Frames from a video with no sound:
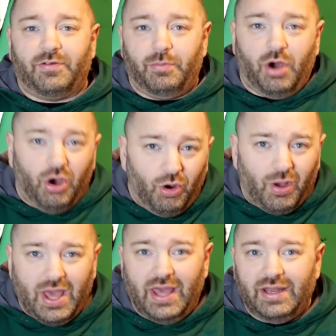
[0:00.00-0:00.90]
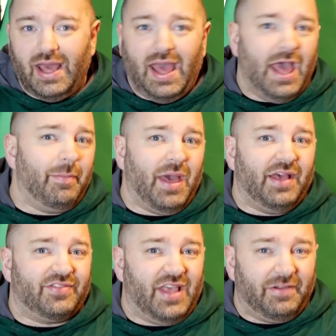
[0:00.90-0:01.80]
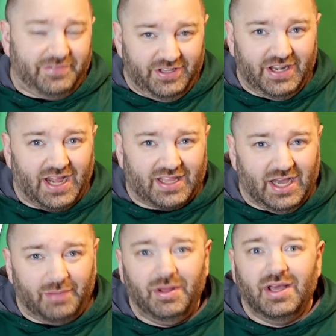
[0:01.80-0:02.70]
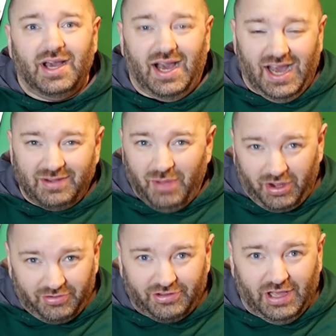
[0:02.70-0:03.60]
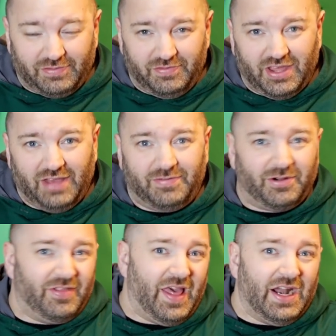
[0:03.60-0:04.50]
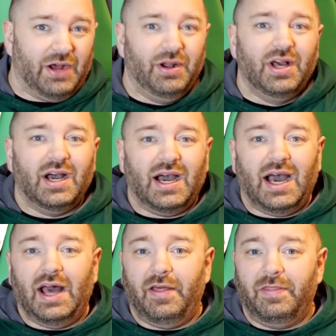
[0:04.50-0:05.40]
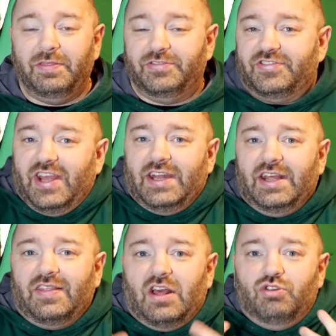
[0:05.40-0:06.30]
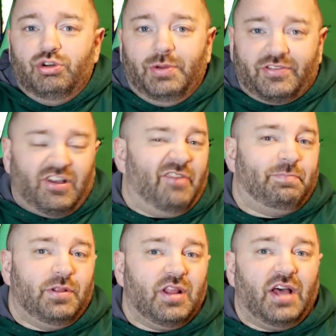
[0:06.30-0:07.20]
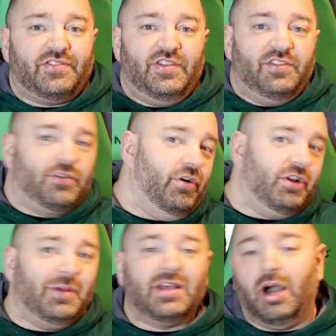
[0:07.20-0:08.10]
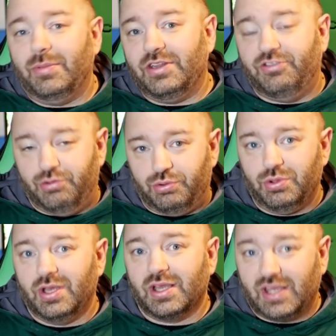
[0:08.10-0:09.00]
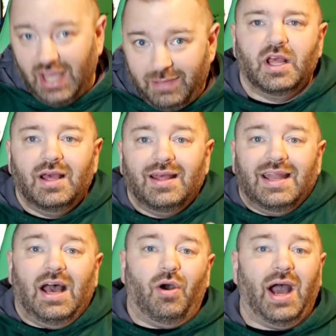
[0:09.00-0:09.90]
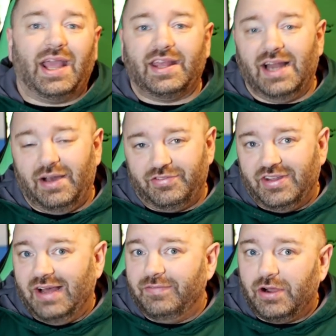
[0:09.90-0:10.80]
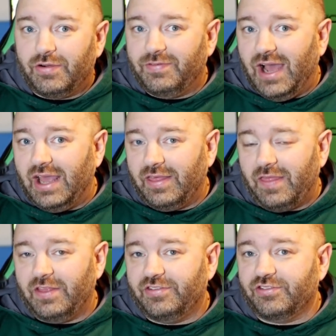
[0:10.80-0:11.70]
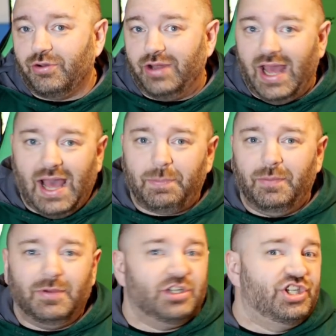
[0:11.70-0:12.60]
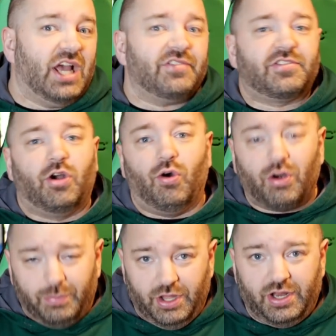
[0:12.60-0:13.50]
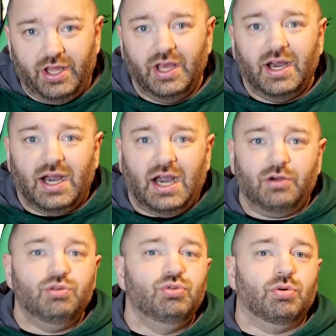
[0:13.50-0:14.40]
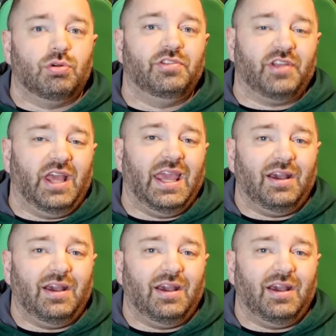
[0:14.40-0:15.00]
onmsft.com on Microsoft, if you can't figure that out, stating that Ubisoft Plus is going to be coming to Game Pass. Now, I can obviously not verify that this is going to happen, but Jez Corbin, who is a